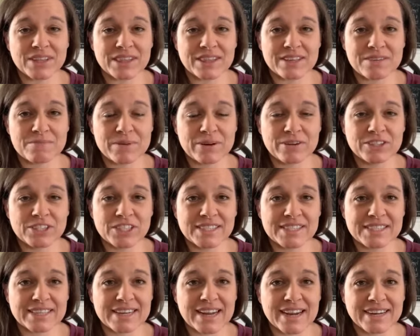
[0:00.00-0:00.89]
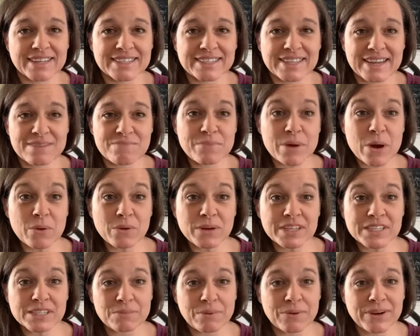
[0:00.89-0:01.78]
with the emojis and I'd say
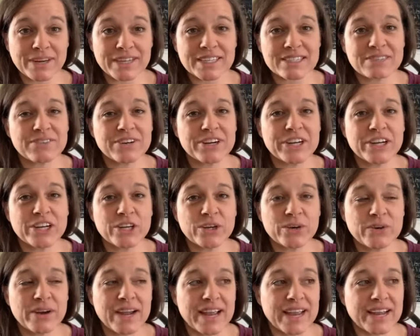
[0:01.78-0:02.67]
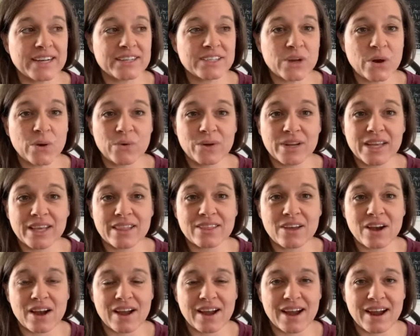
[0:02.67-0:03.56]
bonus points for you. And Tony
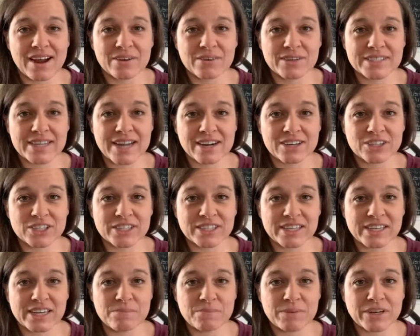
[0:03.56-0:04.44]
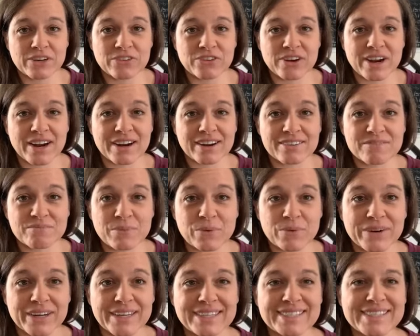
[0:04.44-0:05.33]
thought I was actually keeping track of
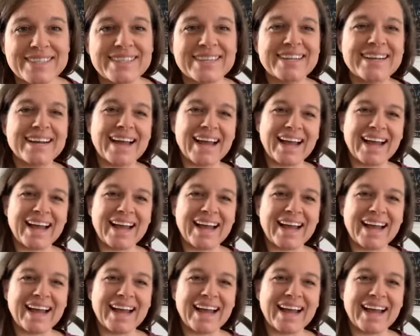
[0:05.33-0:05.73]
points.